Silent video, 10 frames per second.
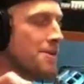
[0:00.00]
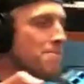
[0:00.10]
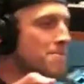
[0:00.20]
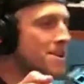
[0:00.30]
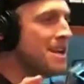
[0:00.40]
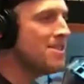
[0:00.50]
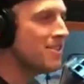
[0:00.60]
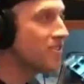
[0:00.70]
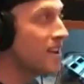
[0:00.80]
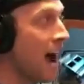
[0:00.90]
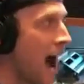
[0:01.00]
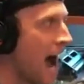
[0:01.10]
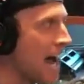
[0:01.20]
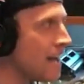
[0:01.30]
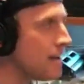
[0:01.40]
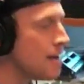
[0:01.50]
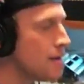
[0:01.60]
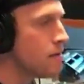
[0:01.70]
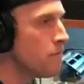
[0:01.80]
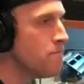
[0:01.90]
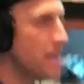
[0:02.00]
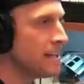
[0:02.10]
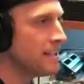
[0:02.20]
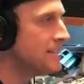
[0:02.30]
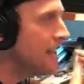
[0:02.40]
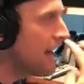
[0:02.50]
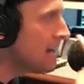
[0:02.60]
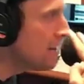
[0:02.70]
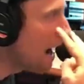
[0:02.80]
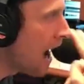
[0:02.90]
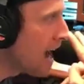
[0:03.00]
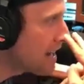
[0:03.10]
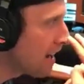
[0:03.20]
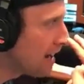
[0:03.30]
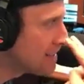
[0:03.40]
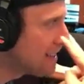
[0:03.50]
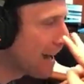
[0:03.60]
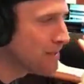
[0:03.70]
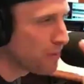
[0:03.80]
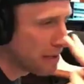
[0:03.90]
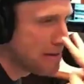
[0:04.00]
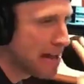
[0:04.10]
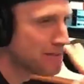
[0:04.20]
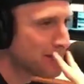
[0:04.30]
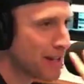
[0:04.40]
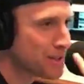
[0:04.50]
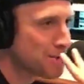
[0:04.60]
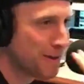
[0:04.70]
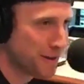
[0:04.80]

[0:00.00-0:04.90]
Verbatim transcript: me and this guy make dead eye contact while I'm having sex with my